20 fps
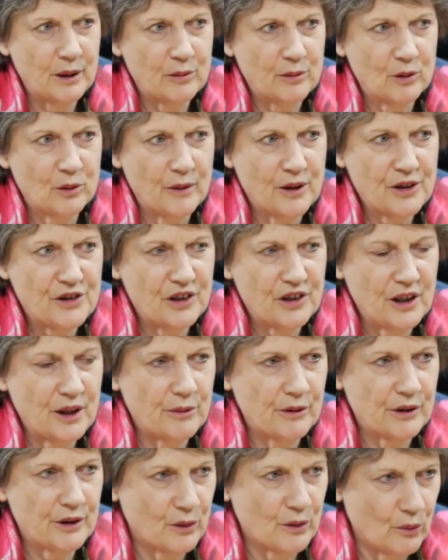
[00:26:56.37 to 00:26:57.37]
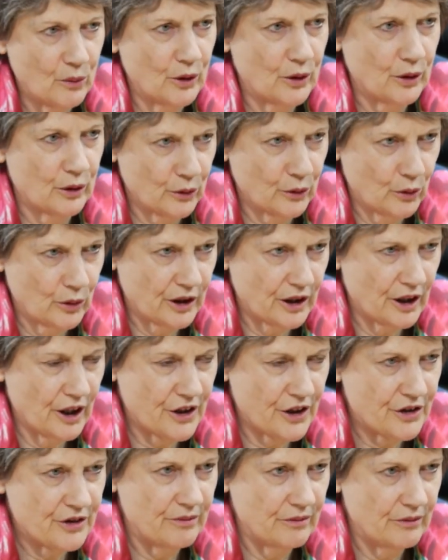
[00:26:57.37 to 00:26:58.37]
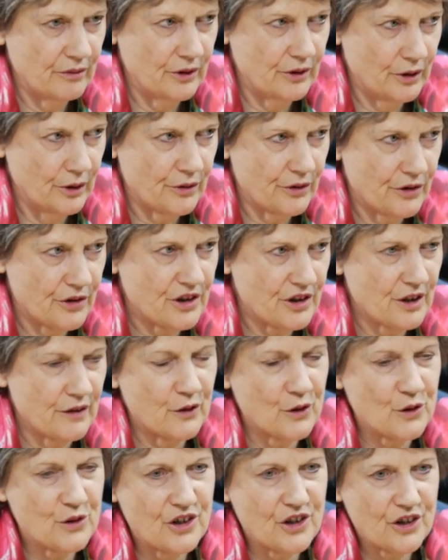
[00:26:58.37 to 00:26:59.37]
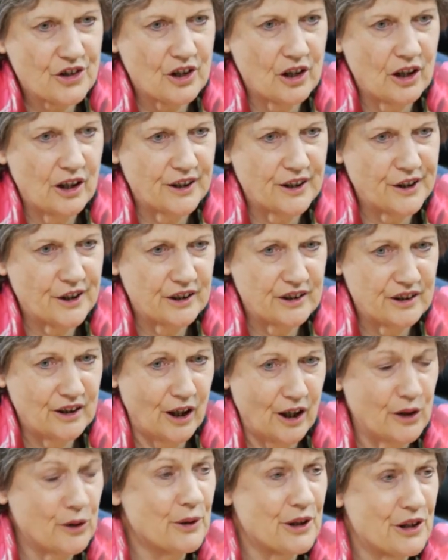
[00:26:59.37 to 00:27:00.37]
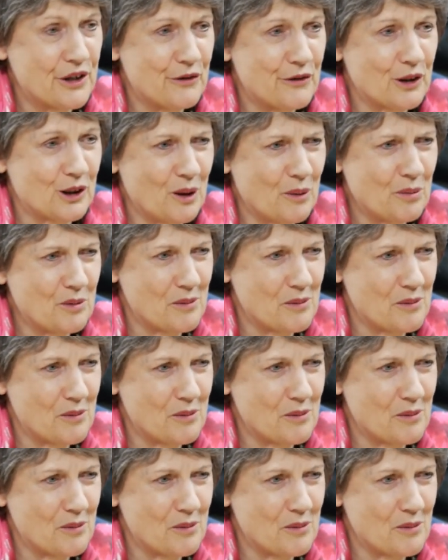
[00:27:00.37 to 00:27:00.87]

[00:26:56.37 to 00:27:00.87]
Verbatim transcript: people almost anywhere in the world, organised youth, civil society, I always feel